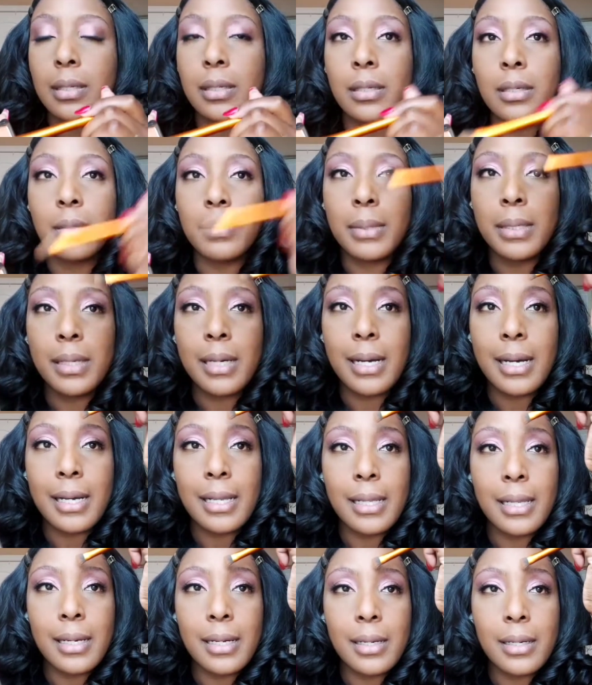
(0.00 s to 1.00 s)
A little bit of
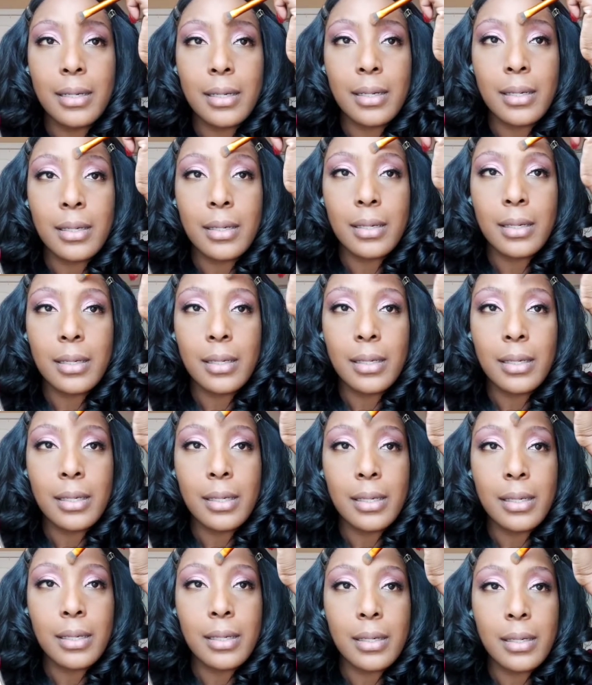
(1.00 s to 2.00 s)
highlighter
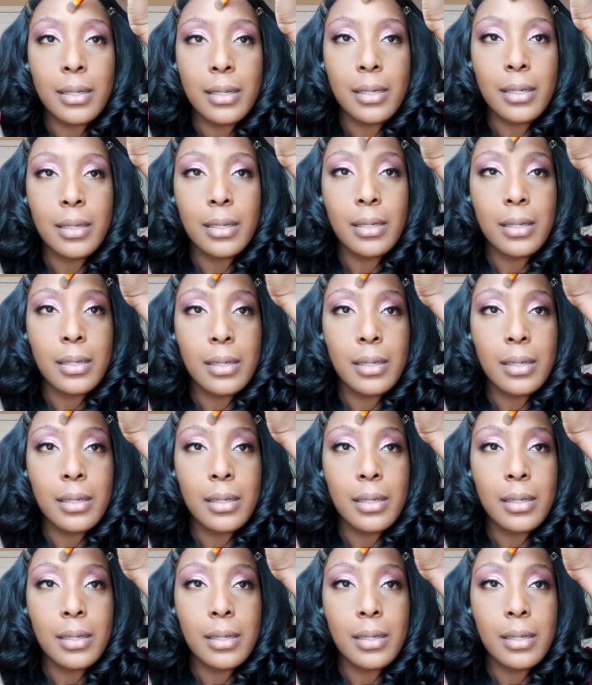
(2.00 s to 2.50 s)
here.